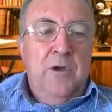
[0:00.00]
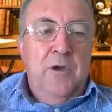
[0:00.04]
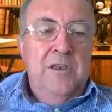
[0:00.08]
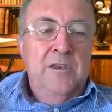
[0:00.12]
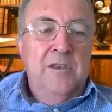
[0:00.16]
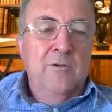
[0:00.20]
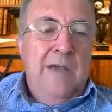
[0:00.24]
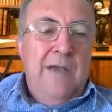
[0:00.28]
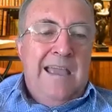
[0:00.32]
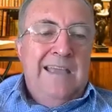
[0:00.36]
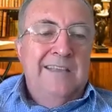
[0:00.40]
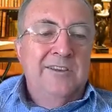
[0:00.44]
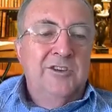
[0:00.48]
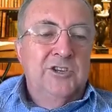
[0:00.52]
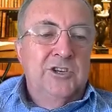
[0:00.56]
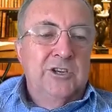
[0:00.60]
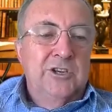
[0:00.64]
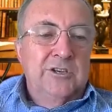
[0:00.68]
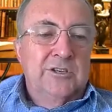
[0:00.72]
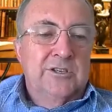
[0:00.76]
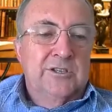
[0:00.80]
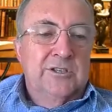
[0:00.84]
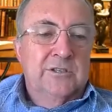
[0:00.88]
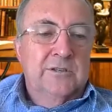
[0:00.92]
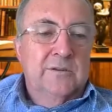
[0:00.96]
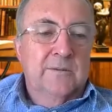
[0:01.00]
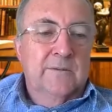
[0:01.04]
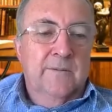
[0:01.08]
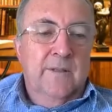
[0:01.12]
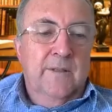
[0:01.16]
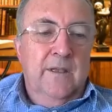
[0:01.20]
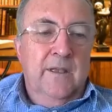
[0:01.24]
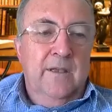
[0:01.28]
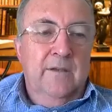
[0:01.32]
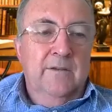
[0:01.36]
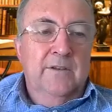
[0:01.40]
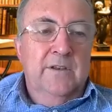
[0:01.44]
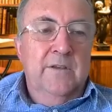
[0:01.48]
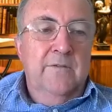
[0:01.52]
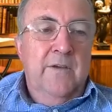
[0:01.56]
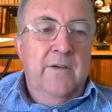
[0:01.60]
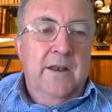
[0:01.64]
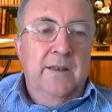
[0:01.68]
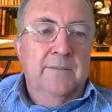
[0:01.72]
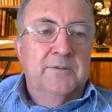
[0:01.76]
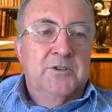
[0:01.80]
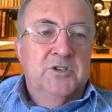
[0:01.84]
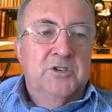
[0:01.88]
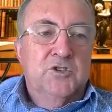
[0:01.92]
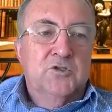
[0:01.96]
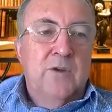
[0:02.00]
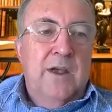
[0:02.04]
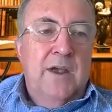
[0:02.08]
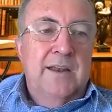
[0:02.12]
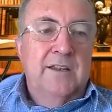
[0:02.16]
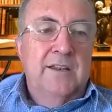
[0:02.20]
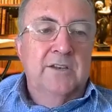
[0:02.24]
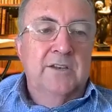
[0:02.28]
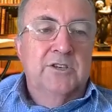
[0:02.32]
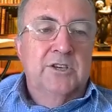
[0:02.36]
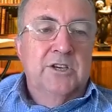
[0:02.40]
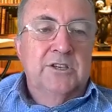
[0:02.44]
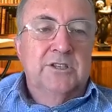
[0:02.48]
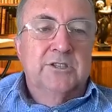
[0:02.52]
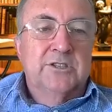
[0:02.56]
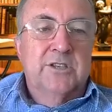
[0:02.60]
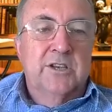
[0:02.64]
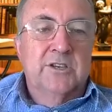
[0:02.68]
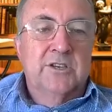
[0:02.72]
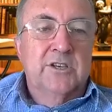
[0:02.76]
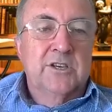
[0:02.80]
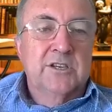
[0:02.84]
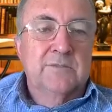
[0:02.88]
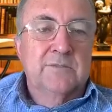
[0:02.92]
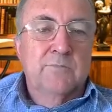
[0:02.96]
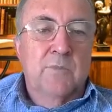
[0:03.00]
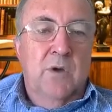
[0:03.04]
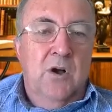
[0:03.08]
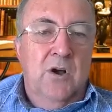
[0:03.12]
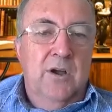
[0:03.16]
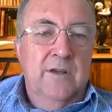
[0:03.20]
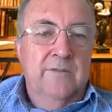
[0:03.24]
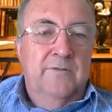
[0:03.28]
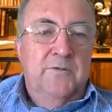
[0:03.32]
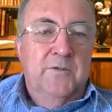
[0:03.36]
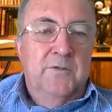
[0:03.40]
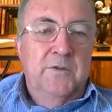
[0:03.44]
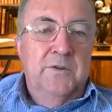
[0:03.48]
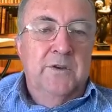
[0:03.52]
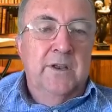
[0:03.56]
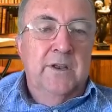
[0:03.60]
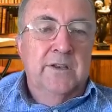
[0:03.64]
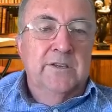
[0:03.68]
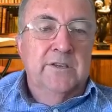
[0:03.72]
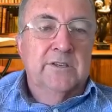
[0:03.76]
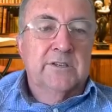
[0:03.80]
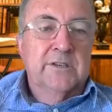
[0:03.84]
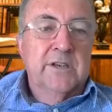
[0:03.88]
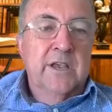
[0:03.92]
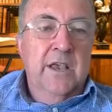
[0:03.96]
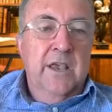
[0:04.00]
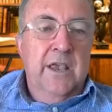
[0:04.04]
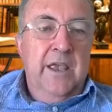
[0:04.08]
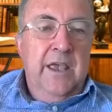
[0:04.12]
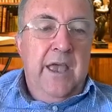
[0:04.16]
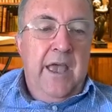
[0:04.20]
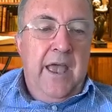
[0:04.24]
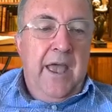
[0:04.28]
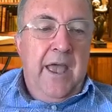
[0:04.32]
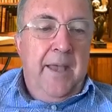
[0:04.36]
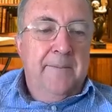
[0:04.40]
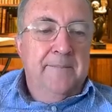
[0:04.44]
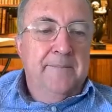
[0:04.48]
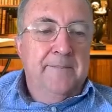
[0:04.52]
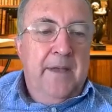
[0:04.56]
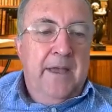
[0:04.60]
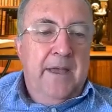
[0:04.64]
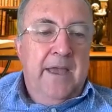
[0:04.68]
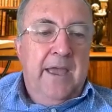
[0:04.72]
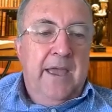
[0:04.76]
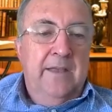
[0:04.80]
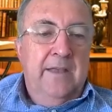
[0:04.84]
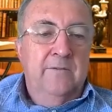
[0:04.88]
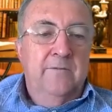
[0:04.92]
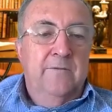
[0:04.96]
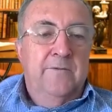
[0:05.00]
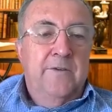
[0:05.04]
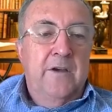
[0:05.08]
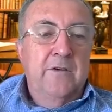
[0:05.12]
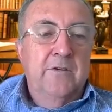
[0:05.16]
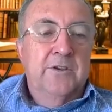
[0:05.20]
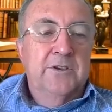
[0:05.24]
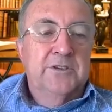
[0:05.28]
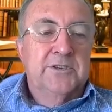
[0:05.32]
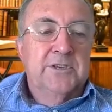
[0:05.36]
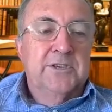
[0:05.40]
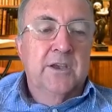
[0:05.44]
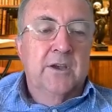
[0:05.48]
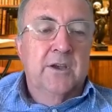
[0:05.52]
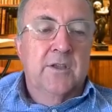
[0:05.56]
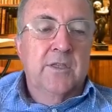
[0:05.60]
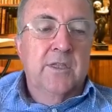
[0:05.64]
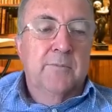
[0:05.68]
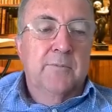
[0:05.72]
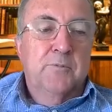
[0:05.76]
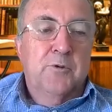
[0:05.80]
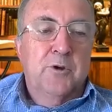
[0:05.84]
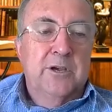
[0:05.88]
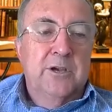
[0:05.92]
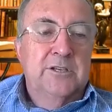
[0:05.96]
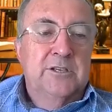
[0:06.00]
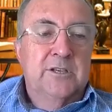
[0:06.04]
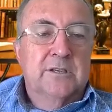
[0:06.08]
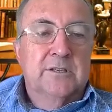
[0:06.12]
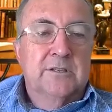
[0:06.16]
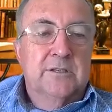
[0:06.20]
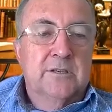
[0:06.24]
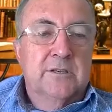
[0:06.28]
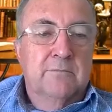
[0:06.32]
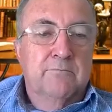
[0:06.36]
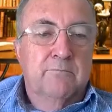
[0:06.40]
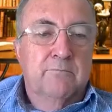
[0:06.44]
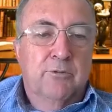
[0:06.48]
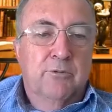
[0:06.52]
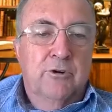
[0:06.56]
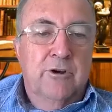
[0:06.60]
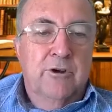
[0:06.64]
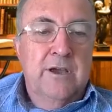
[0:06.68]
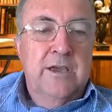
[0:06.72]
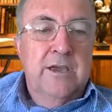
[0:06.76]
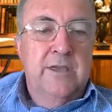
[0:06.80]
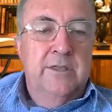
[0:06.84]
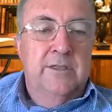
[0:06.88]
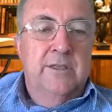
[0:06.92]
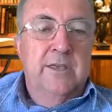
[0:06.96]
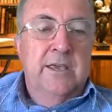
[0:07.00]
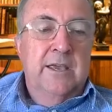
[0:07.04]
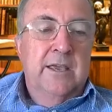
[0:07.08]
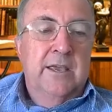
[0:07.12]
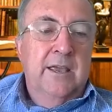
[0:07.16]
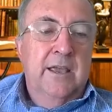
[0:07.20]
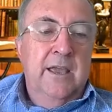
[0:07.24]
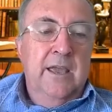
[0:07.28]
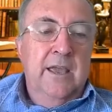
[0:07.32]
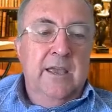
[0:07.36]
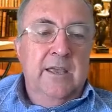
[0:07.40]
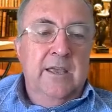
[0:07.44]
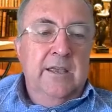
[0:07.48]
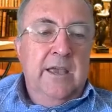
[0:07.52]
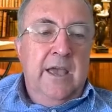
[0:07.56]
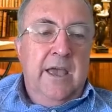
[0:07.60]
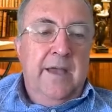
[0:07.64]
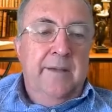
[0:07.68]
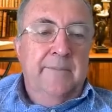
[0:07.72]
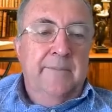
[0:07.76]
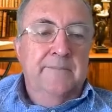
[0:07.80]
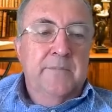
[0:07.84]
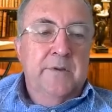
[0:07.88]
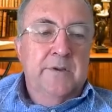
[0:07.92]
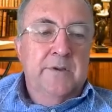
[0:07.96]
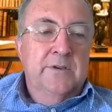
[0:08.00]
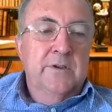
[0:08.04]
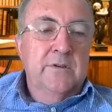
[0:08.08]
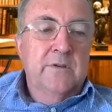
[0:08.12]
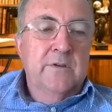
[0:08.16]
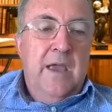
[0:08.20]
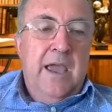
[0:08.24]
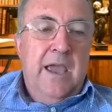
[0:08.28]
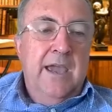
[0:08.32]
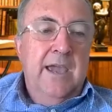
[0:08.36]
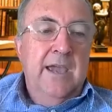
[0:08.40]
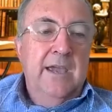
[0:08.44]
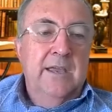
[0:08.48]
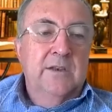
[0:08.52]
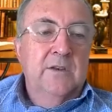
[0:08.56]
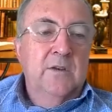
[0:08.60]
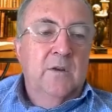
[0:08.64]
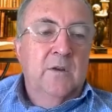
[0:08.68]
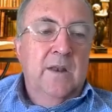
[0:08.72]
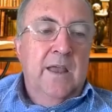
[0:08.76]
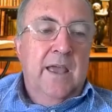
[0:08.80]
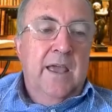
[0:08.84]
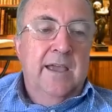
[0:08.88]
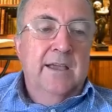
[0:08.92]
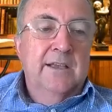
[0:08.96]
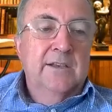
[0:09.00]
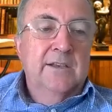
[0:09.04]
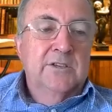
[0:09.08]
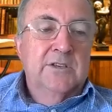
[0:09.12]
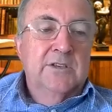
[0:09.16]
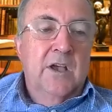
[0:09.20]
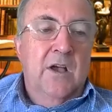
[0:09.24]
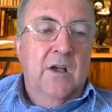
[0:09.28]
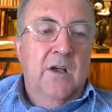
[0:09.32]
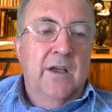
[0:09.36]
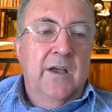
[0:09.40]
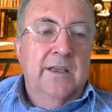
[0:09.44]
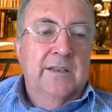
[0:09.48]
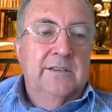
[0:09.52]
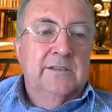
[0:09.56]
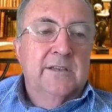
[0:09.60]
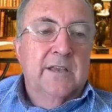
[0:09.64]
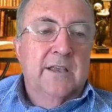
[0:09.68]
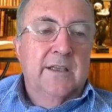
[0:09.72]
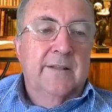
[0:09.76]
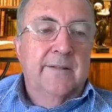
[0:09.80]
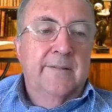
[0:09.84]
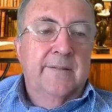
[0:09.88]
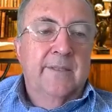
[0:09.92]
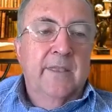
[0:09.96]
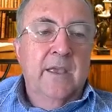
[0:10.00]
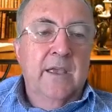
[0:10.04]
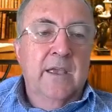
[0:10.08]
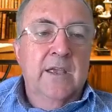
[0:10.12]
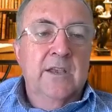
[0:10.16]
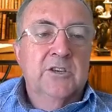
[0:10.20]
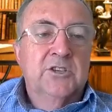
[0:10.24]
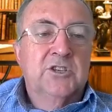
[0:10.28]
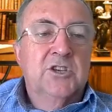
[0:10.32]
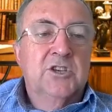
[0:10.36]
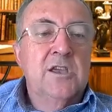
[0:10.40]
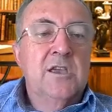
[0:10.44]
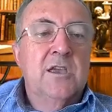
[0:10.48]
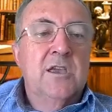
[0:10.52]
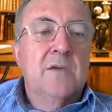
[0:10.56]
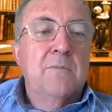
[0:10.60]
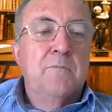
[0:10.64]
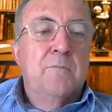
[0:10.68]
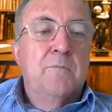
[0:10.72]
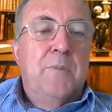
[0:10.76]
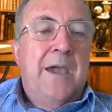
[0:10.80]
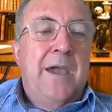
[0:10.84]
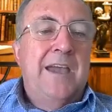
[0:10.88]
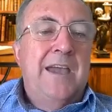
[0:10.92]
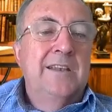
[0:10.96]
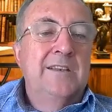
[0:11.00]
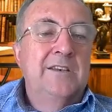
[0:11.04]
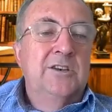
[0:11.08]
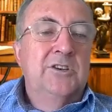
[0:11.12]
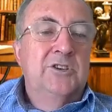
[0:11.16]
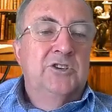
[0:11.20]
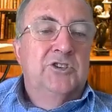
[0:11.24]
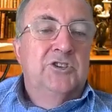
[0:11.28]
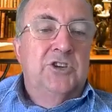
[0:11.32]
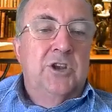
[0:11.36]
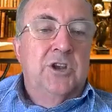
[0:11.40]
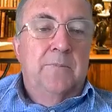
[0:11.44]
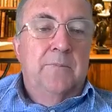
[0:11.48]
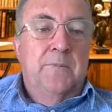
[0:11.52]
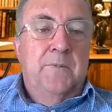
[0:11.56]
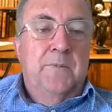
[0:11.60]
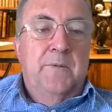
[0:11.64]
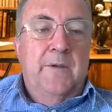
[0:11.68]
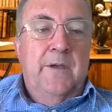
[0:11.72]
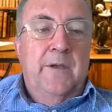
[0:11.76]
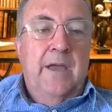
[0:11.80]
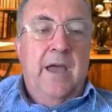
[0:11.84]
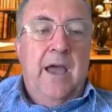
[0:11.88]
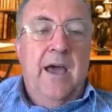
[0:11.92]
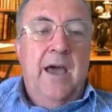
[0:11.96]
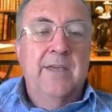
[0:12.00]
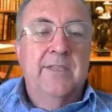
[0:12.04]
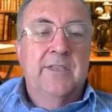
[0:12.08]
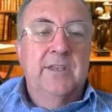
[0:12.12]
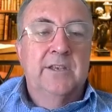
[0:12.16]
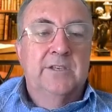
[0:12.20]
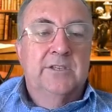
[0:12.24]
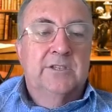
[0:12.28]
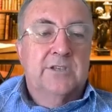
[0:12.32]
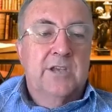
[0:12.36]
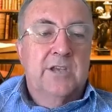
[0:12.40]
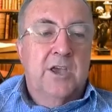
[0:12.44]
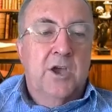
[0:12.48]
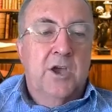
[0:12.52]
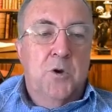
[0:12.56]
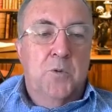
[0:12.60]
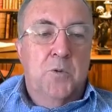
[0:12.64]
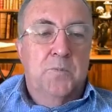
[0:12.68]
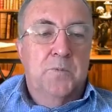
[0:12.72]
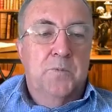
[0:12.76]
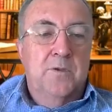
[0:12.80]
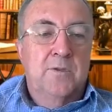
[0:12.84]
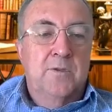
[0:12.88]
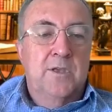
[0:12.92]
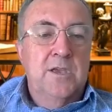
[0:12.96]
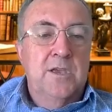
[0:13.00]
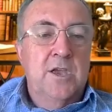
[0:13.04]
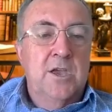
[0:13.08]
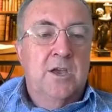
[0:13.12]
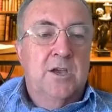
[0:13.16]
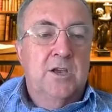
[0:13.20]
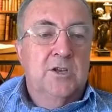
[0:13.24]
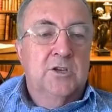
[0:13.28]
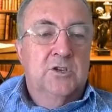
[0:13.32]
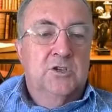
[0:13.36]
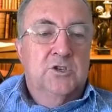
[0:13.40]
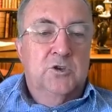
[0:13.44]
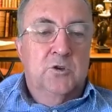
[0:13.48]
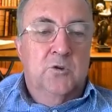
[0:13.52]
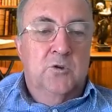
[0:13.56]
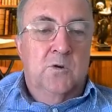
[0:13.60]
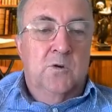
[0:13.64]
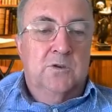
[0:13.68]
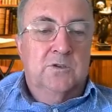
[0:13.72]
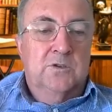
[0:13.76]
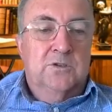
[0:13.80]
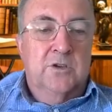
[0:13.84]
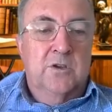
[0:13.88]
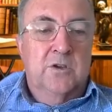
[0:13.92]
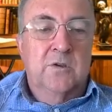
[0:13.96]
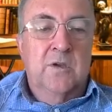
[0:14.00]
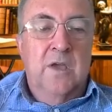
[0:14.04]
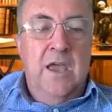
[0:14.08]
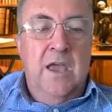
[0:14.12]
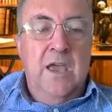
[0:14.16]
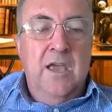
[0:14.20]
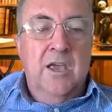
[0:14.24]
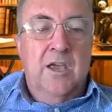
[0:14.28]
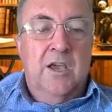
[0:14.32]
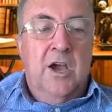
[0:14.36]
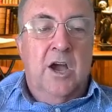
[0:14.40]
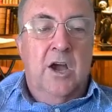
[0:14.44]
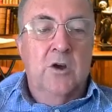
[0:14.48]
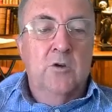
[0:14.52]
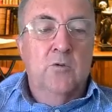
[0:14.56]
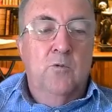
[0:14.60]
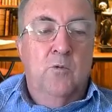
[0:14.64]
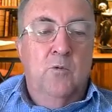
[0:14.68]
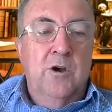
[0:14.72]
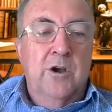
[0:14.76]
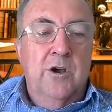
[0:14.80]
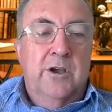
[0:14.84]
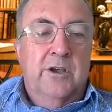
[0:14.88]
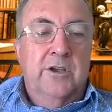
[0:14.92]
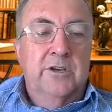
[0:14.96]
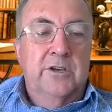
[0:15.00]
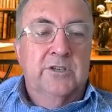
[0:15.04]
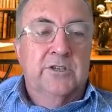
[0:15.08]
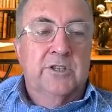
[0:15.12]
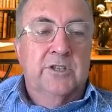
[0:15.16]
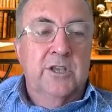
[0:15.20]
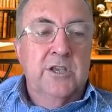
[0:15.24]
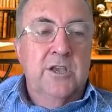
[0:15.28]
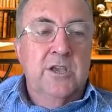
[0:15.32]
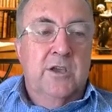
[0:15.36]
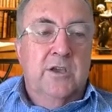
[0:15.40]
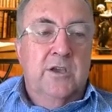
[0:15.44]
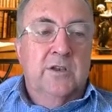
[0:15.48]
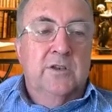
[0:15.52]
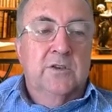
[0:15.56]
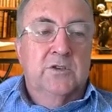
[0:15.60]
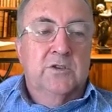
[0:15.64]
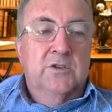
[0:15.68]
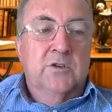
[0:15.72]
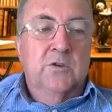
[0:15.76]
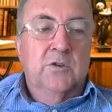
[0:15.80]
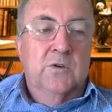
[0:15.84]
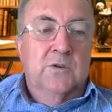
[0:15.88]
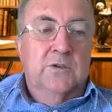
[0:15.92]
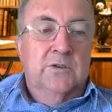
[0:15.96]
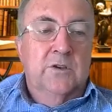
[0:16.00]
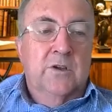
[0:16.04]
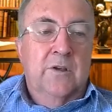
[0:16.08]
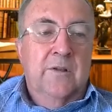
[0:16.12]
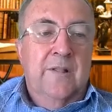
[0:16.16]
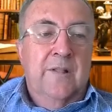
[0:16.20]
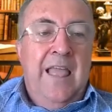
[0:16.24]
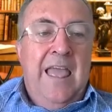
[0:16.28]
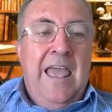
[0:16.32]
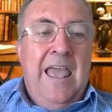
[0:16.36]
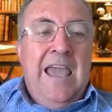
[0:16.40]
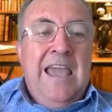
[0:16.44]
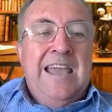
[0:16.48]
When you're anxious, develop strategies such as mindfulness and focusing on the present and breathing to handle anxiety. Seek companionship, others to help you that you can talk to, co-workers that you can talk to.